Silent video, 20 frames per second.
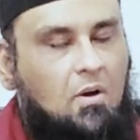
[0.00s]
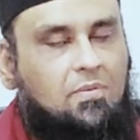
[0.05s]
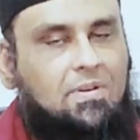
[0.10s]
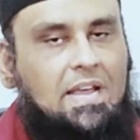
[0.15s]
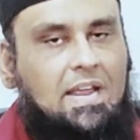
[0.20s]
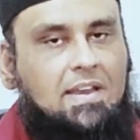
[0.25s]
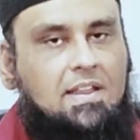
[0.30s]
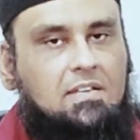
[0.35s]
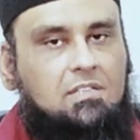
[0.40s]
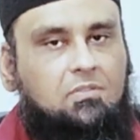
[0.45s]

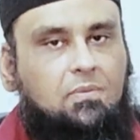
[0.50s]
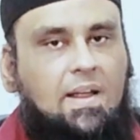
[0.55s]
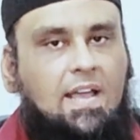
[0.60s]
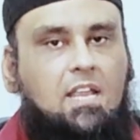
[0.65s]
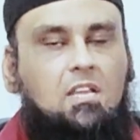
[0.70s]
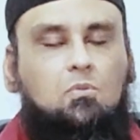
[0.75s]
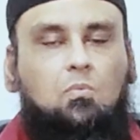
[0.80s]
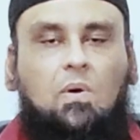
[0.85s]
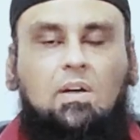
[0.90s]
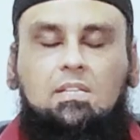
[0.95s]
mountainous
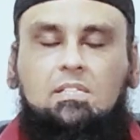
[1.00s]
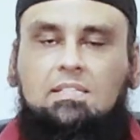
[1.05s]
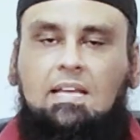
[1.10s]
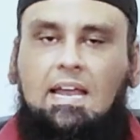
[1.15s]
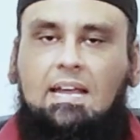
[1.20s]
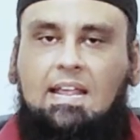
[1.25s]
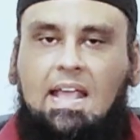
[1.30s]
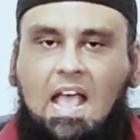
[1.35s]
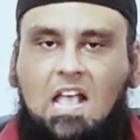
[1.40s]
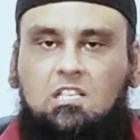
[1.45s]
range, one
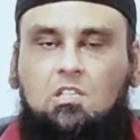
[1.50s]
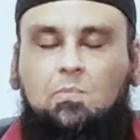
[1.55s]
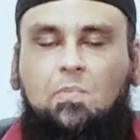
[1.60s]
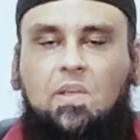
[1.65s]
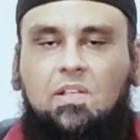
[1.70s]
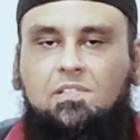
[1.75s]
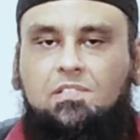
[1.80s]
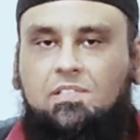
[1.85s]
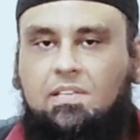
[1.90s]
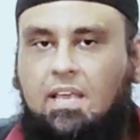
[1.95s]
side
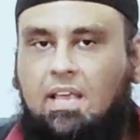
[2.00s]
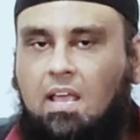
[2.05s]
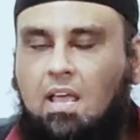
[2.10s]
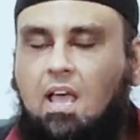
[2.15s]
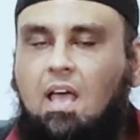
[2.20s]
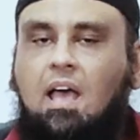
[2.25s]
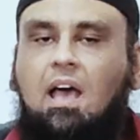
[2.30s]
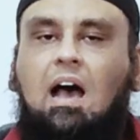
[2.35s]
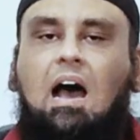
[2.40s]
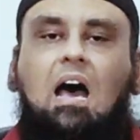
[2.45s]
Caspian
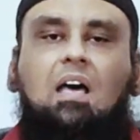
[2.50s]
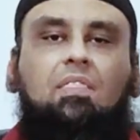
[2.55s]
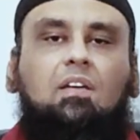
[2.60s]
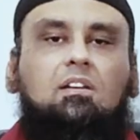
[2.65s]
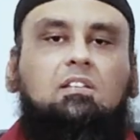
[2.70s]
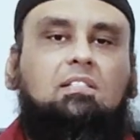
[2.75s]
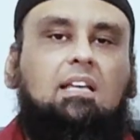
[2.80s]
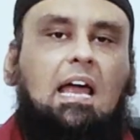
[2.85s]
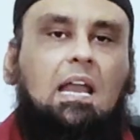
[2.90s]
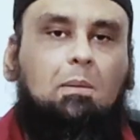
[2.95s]
Sea,
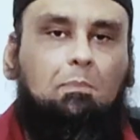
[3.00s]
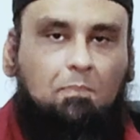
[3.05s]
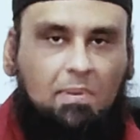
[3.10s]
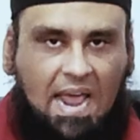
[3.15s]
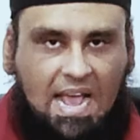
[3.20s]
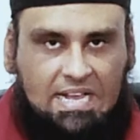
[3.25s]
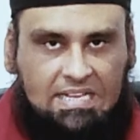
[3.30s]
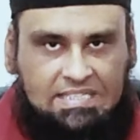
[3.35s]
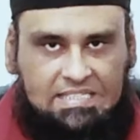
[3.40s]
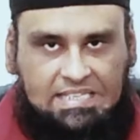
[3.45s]
other side
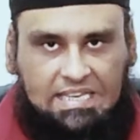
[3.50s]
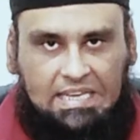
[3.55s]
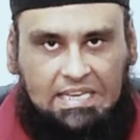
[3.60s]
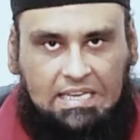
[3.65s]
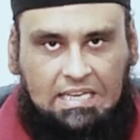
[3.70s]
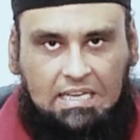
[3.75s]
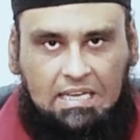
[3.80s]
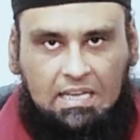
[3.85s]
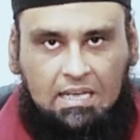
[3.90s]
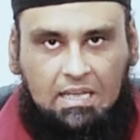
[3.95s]
Black
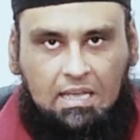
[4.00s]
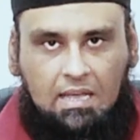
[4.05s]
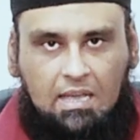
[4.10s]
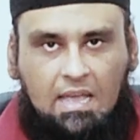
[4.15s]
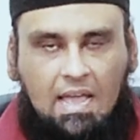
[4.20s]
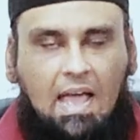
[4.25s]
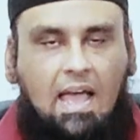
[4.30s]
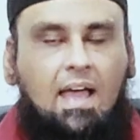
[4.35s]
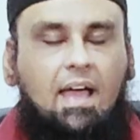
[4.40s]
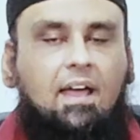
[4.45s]
Sea,
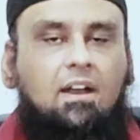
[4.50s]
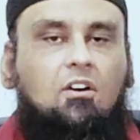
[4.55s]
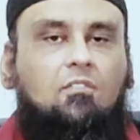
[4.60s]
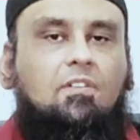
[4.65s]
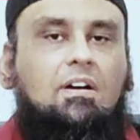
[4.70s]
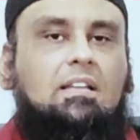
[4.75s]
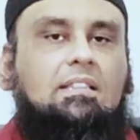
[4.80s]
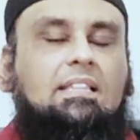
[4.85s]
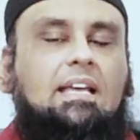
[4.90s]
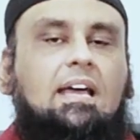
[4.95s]
and
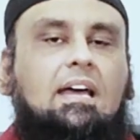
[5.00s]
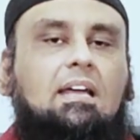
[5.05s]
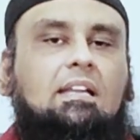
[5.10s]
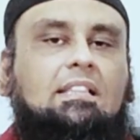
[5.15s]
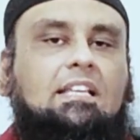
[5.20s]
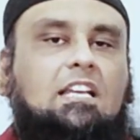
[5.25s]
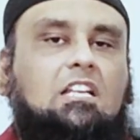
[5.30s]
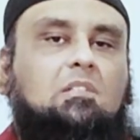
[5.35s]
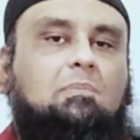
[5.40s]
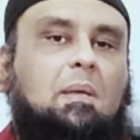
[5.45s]
over
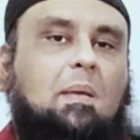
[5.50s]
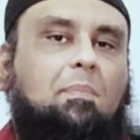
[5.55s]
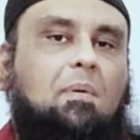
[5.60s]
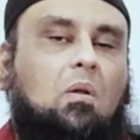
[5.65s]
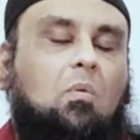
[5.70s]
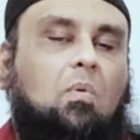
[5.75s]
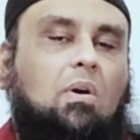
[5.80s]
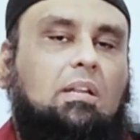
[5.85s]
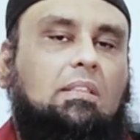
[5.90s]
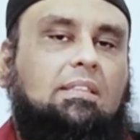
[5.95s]
there these
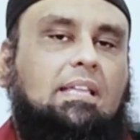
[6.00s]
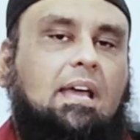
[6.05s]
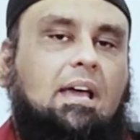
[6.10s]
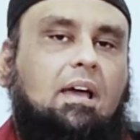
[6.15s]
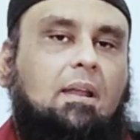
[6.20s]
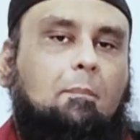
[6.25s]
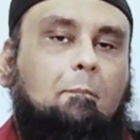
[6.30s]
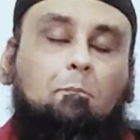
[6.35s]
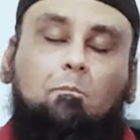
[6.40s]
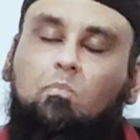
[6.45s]
people were
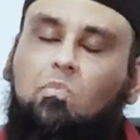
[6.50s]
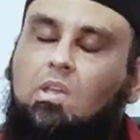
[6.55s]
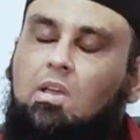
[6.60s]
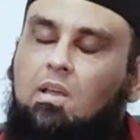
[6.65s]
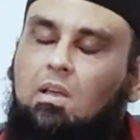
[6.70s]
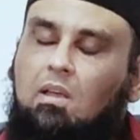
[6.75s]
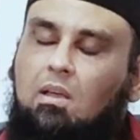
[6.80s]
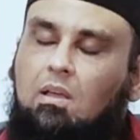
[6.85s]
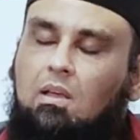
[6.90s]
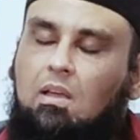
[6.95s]
there.
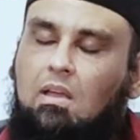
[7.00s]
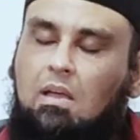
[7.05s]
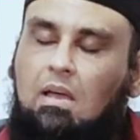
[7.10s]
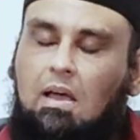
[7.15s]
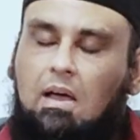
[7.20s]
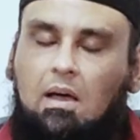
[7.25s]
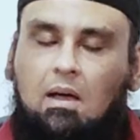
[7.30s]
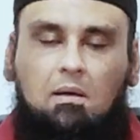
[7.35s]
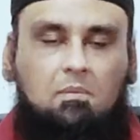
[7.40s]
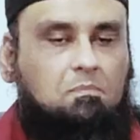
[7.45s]

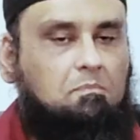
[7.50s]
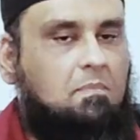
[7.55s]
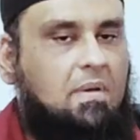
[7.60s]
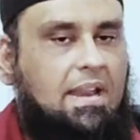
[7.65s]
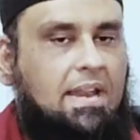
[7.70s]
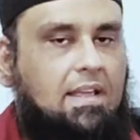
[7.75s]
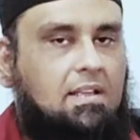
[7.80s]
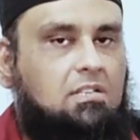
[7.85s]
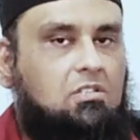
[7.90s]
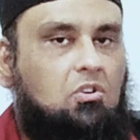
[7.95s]

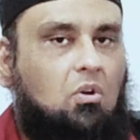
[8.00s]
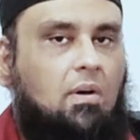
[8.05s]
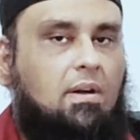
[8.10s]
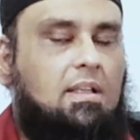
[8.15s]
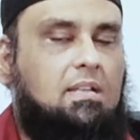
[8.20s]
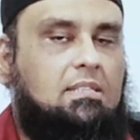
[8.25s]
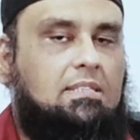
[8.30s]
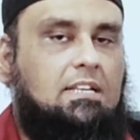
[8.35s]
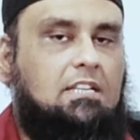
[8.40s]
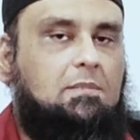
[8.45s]
Many
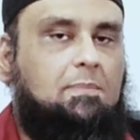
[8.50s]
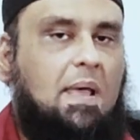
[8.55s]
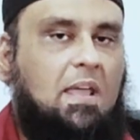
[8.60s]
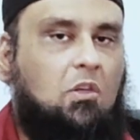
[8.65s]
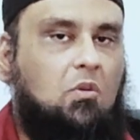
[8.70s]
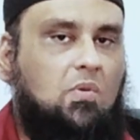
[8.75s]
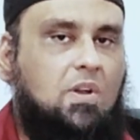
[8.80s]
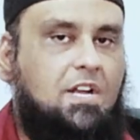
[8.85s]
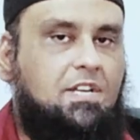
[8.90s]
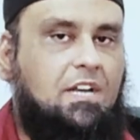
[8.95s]
historians, they
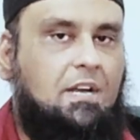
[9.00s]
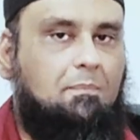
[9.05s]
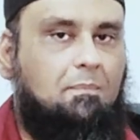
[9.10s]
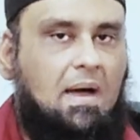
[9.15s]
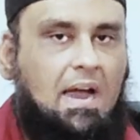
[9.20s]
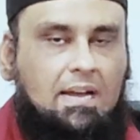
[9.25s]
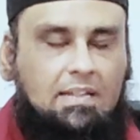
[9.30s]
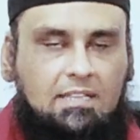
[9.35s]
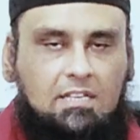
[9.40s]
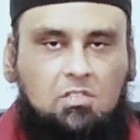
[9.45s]

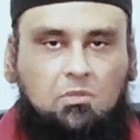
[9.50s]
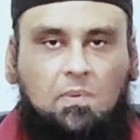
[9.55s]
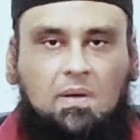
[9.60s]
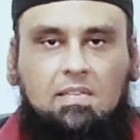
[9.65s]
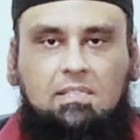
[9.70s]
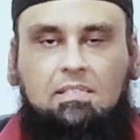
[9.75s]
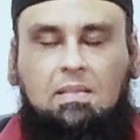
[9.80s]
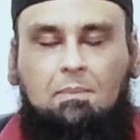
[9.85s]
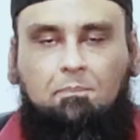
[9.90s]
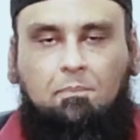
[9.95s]
speculated this
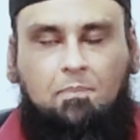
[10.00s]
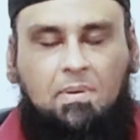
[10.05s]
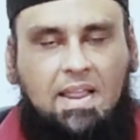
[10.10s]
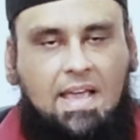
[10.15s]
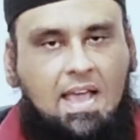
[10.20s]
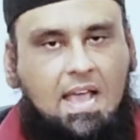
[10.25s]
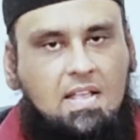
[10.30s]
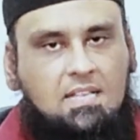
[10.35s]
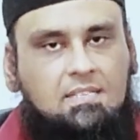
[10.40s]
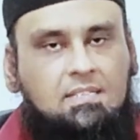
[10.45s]
was the
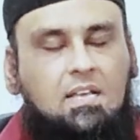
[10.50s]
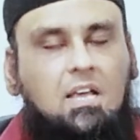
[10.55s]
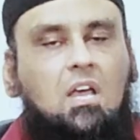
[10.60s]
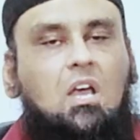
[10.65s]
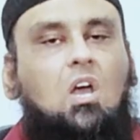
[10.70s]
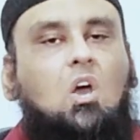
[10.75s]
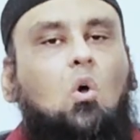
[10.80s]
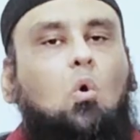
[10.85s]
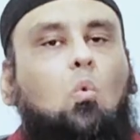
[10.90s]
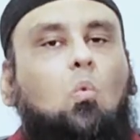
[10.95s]
place
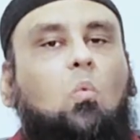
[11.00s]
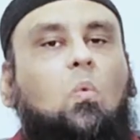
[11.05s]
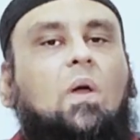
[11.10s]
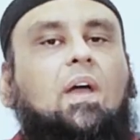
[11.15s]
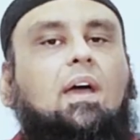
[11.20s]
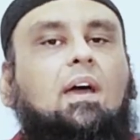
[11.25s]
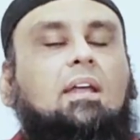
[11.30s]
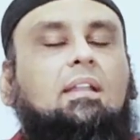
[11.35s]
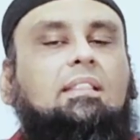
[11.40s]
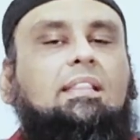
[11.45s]

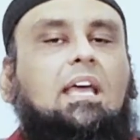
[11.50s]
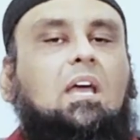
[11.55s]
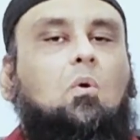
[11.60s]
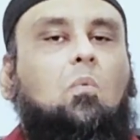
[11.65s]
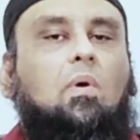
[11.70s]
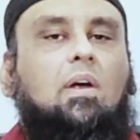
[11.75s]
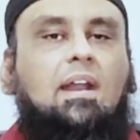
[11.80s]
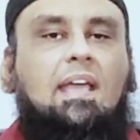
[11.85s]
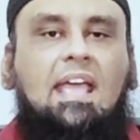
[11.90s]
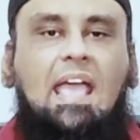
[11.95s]
where they
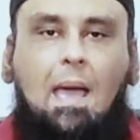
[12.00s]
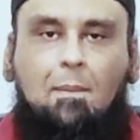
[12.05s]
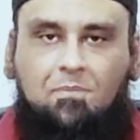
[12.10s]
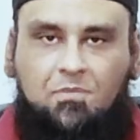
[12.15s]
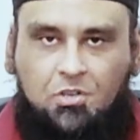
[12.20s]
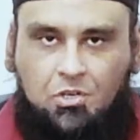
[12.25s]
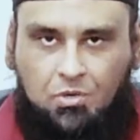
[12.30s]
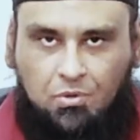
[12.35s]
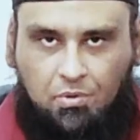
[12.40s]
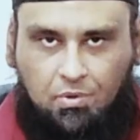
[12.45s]
were
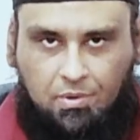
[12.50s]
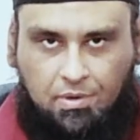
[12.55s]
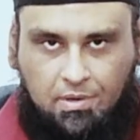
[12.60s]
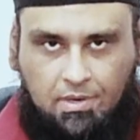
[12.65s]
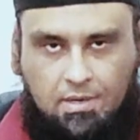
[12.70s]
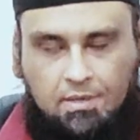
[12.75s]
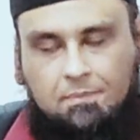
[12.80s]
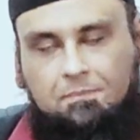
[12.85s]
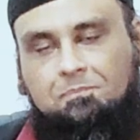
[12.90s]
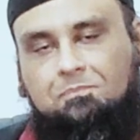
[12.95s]

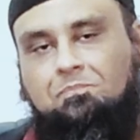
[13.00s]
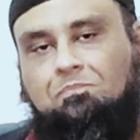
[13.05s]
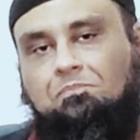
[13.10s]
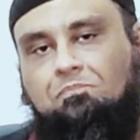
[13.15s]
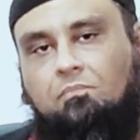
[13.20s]
captured.